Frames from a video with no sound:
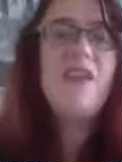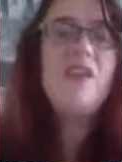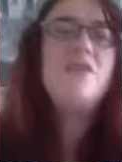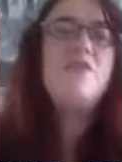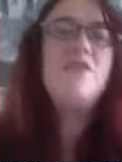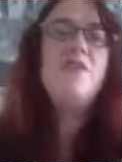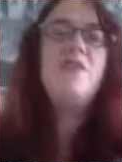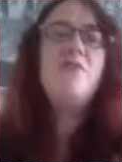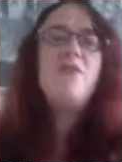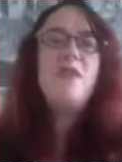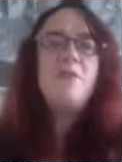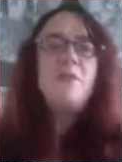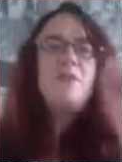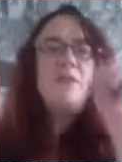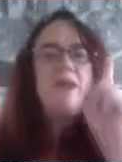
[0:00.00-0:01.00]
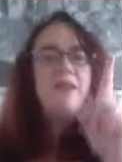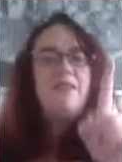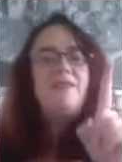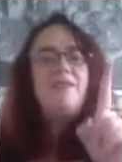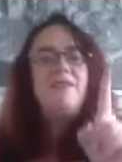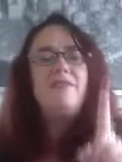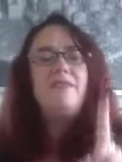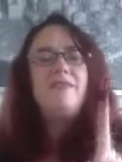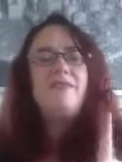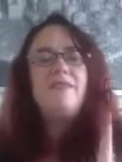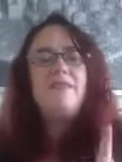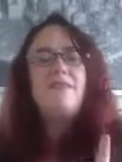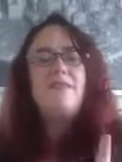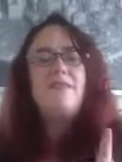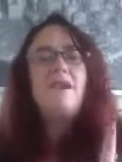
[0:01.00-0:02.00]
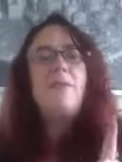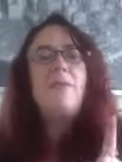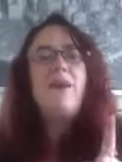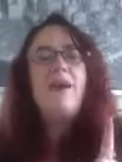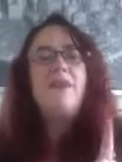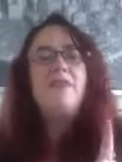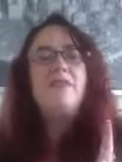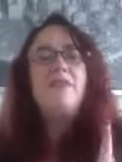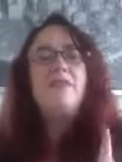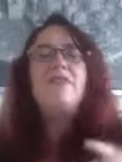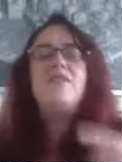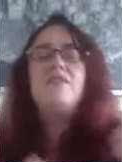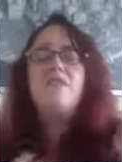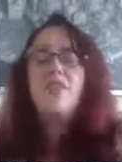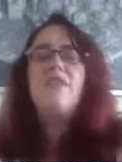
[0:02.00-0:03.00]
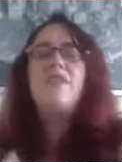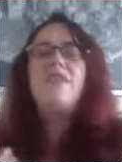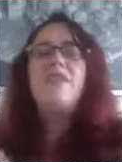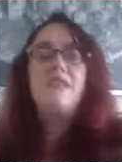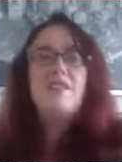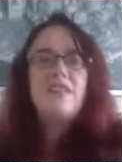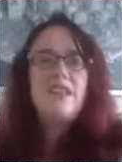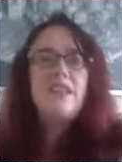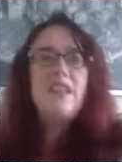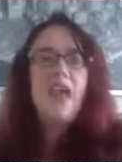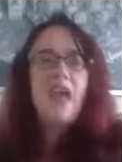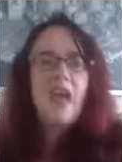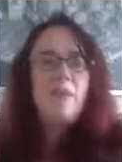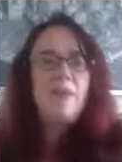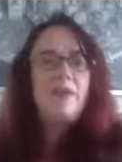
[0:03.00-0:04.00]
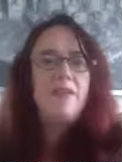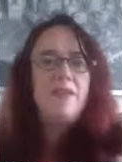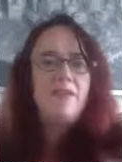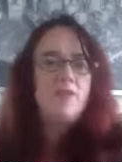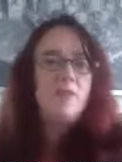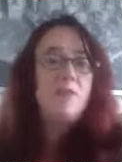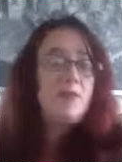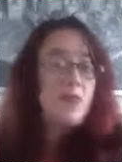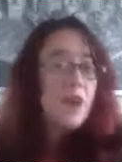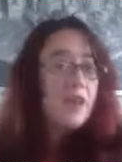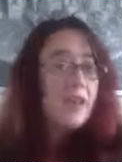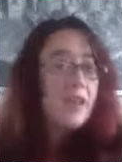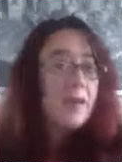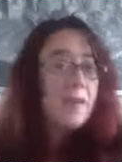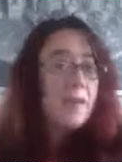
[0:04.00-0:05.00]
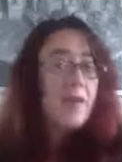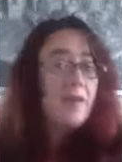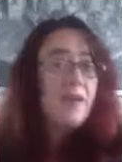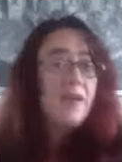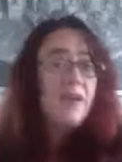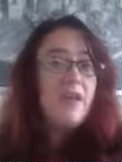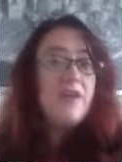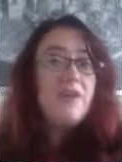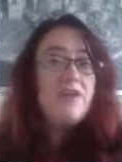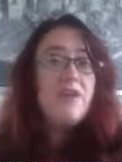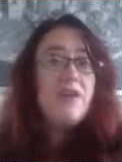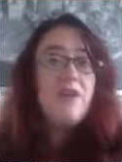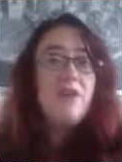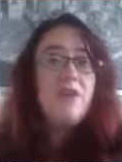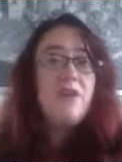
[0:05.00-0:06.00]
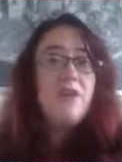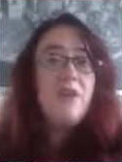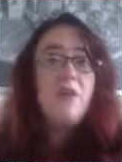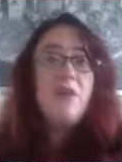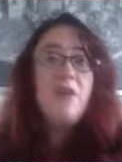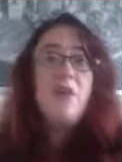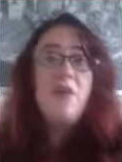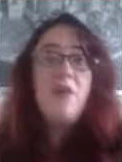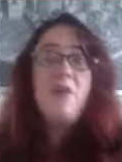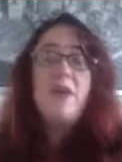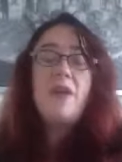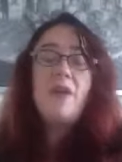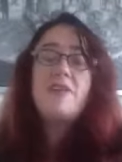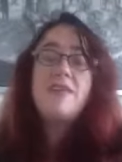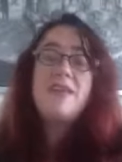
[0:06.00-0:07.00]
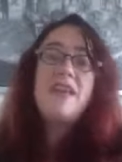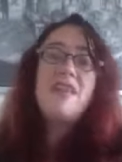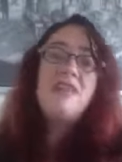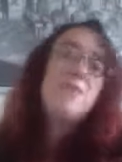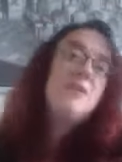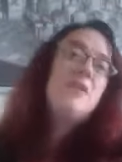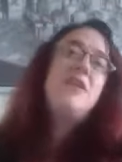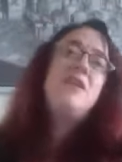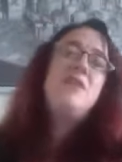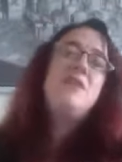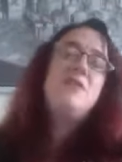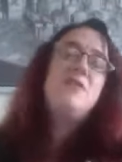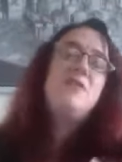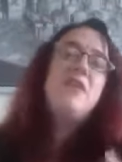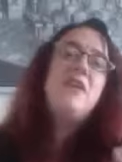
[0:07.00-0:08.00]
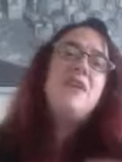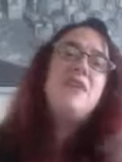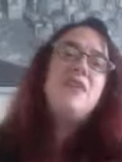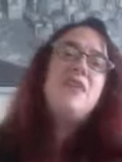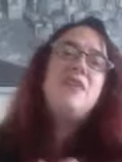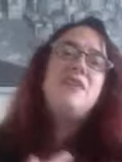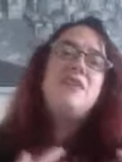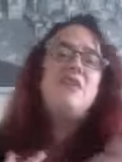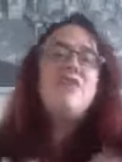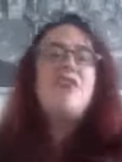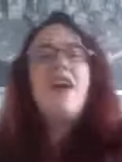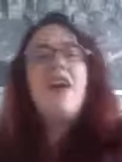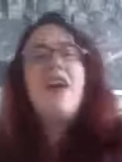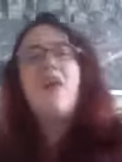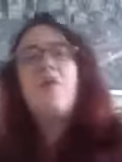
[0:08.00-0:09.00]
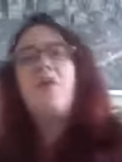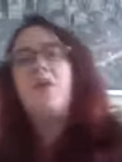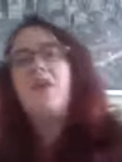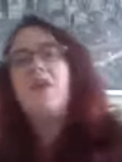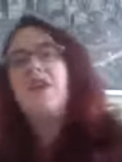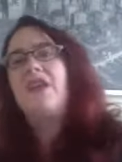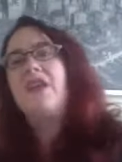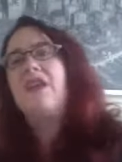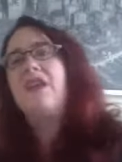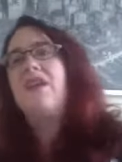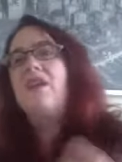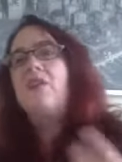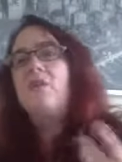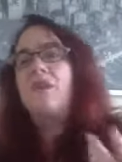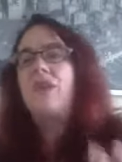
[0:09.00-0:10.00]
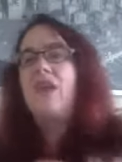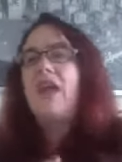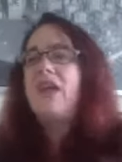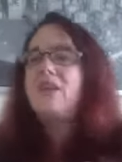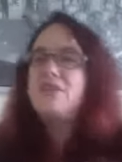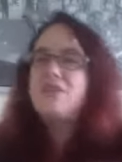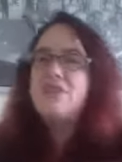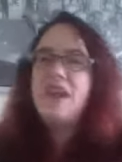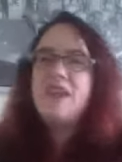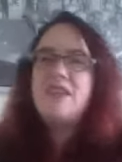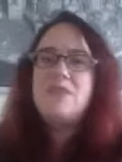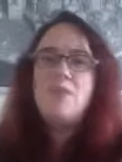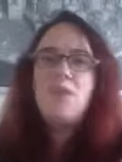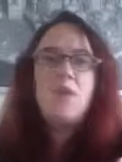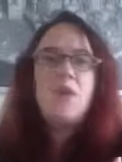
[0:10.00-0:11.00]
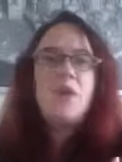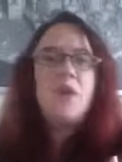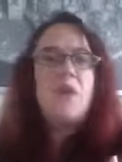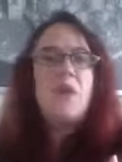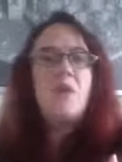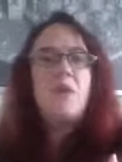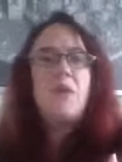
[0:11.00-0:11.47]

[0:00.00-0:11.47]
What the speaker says: So number 1 is about starting that daily habit that you've been talking about. So, we all say that we're going to do this or that. We're going to exercise more.